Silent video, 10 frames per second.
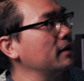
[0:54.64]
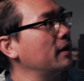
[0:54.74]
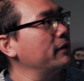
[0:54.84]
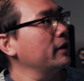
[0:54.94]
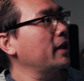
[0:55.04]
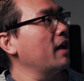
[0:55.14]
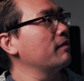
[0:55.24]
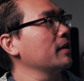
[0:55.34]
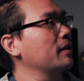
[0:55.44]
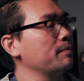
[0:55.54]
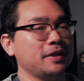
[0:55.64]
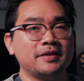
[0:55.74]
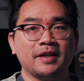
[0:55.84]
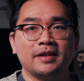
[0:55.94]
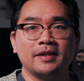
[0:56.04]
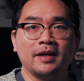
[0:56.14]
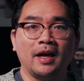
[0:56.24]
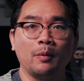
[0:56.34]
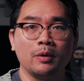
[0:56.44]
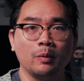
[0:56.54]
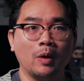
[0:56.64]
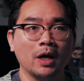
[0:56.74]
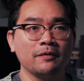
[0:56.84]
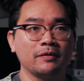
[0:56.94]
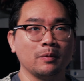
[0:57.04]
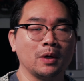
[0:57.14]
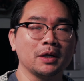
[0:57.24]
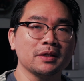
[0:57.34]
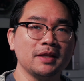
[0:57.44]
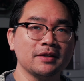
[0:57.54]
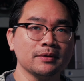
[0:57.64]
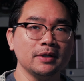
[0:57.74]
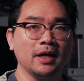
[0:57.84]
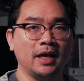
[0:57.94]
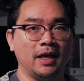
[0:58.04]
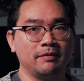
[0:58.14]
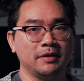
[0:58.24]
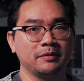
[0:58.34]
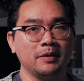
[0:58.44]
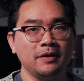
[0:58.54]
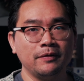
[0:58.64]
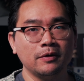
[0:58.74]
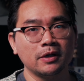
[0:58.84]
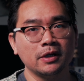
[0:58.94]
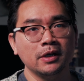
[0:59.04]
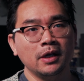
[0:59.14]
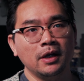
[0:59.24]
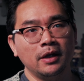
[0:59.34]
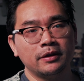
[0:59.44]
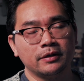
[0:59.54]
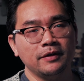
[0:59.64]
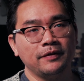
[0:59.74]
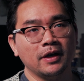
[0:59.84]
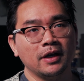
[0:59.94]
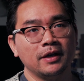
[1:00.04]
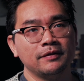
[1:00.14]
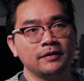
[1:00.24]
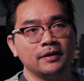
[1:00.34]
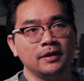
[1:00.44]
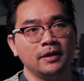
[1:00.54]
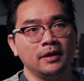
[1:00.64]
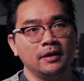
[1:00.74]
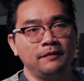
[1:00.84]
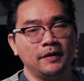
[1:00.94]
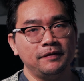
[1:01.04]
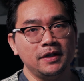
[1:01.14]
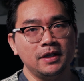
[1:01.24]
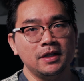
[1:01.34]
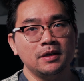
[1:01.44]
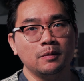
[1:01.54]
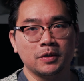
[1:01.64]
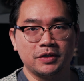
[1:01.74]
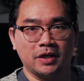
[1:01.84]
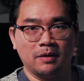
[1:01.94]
I feel like I have the complete set that I would want for work and that sort. I have the 24, 35, 50, which